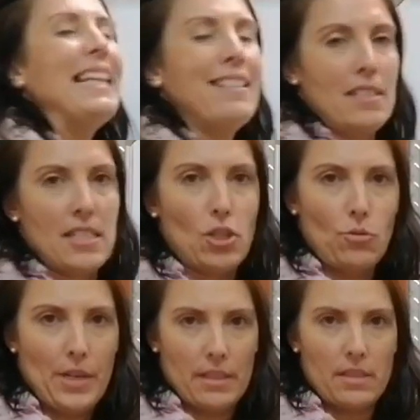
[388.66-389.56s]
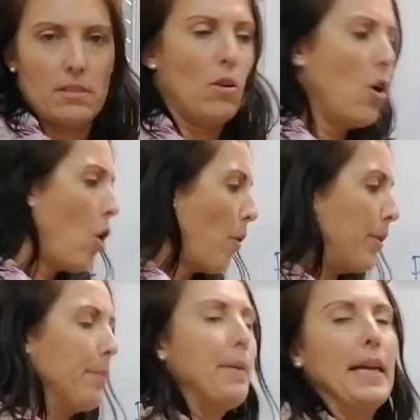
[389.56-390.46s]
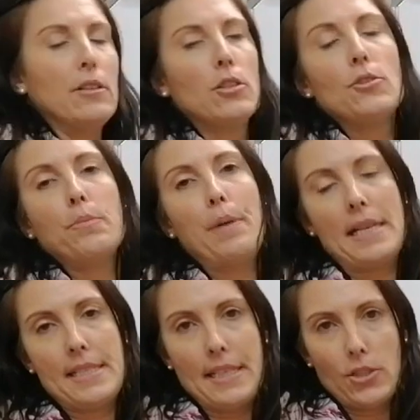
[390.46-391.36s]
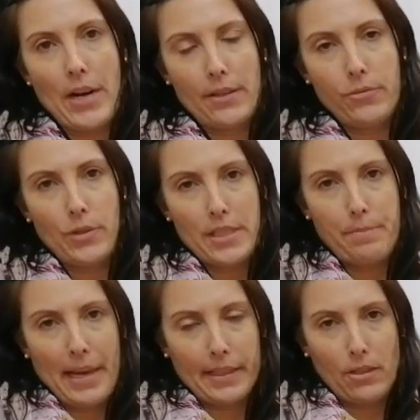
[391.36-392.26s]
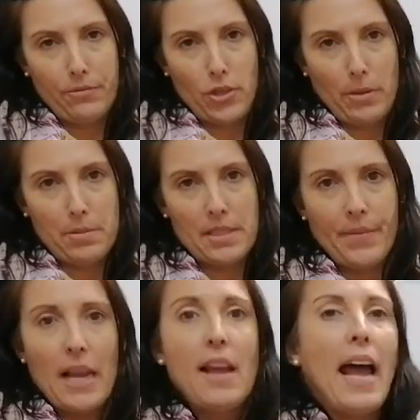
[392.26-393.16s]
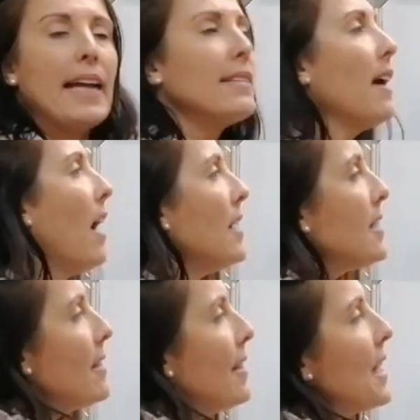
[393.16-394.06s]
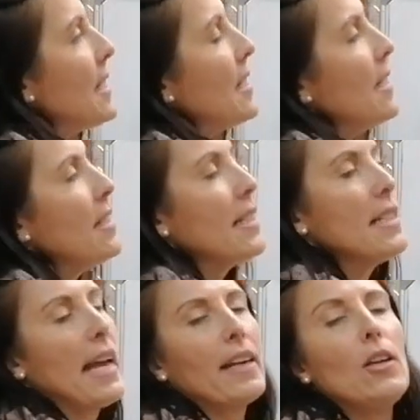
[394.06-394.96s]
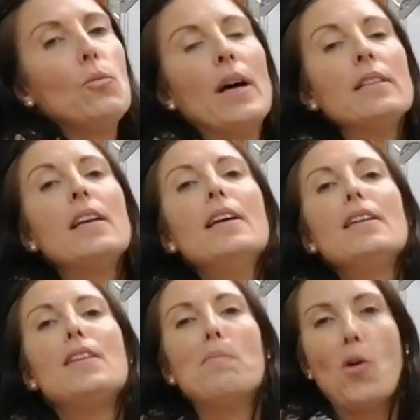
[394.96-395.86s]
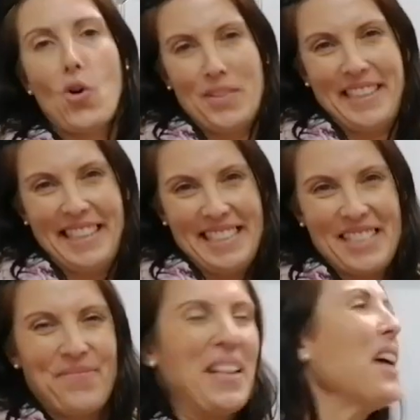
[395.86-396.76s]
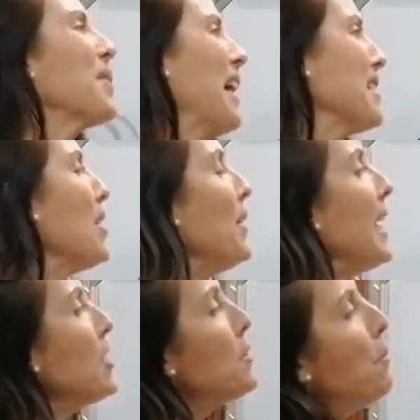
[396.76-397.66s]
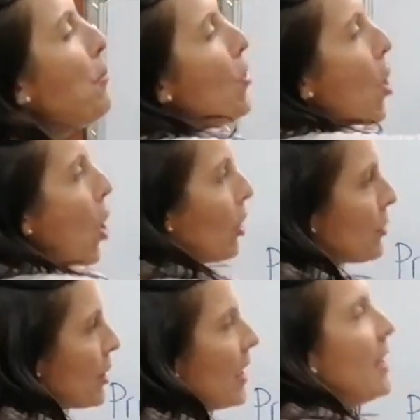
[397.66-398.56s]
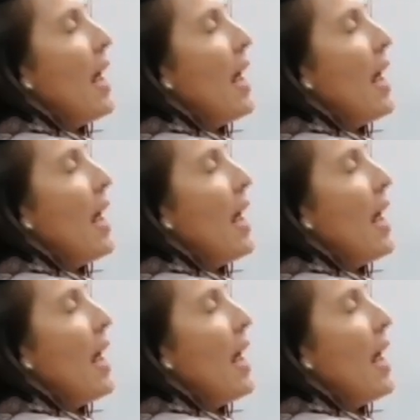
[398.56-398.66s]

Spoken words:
10 students are prepared to pay R6 for this packet of chips. And guys, this is exactly what demand is. Okay, so let's plot